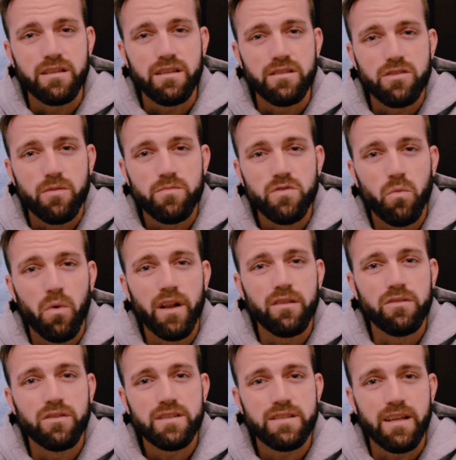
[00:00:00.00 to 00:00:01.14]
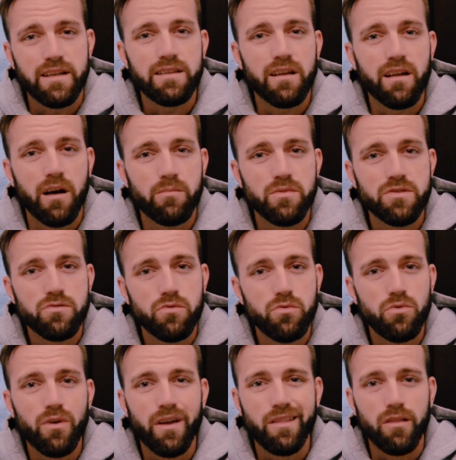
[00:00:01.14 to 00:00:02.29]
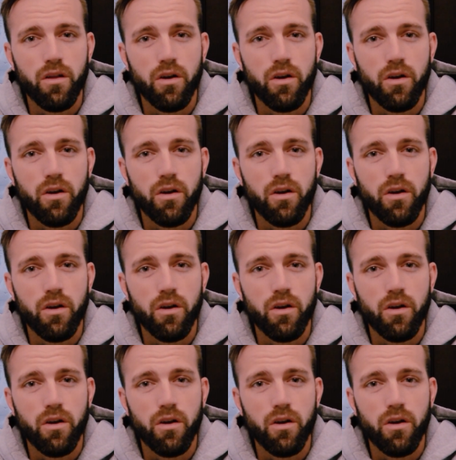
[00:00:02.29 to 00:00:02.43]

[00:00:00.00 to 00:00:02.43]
in terms of what it looks like to come to school and